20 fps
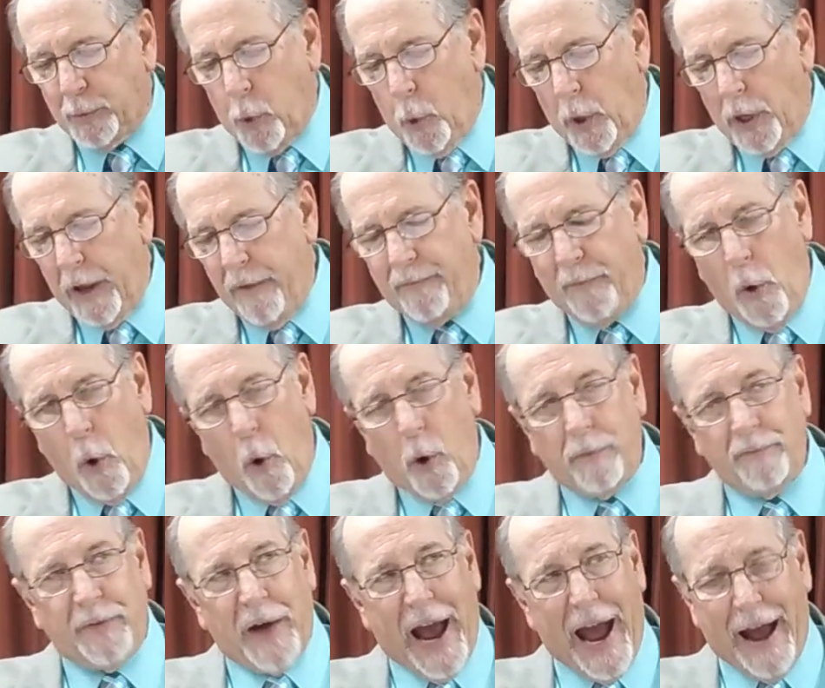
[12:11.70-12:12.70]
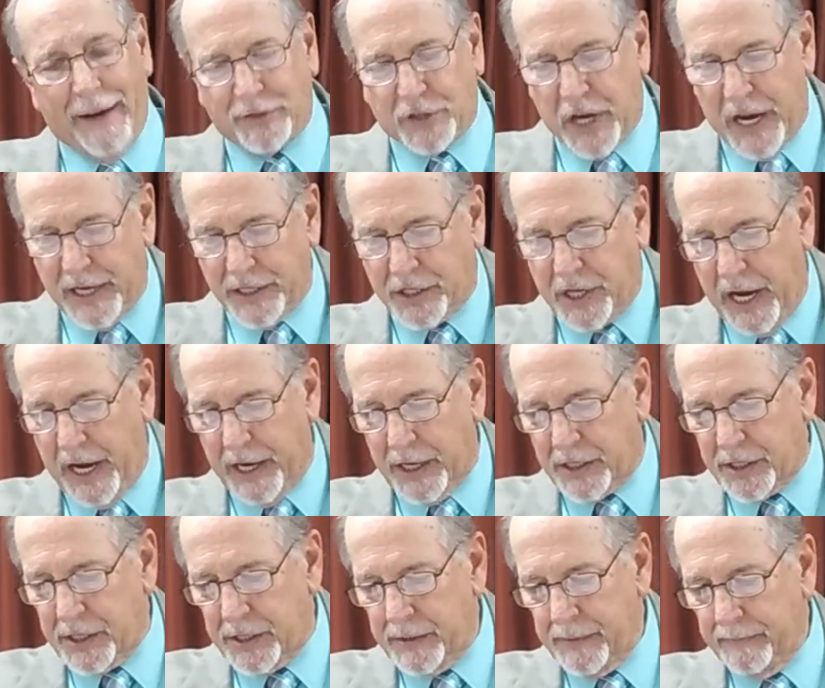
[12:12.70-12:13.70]
24 5 says
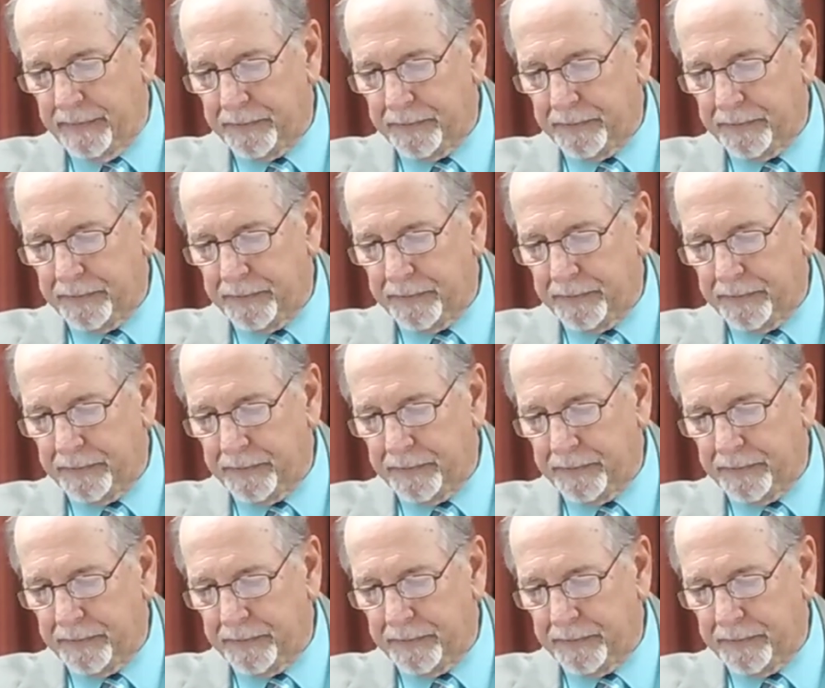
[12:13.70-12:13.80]
this